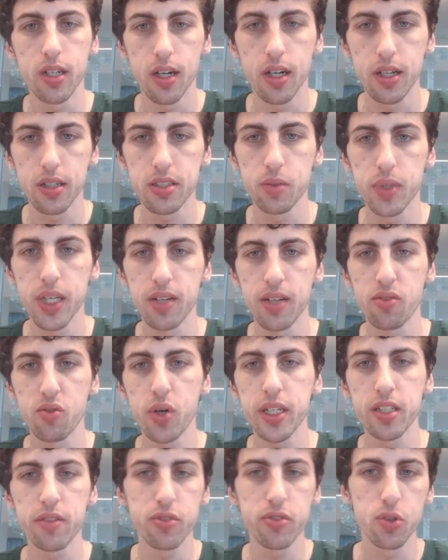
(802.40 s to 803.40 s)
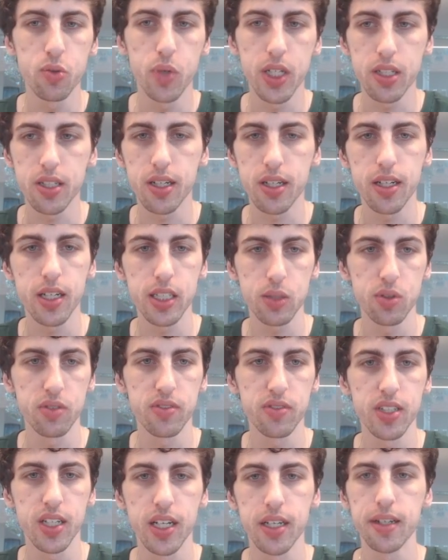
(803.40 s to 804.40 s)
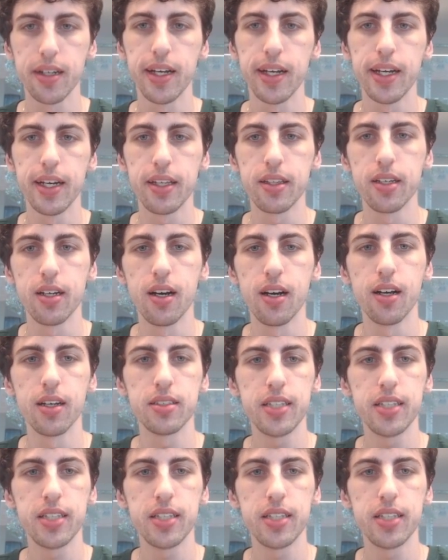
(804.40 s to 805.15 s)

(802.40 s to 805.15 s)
cost. So we have quite a few 1 costs. We've got the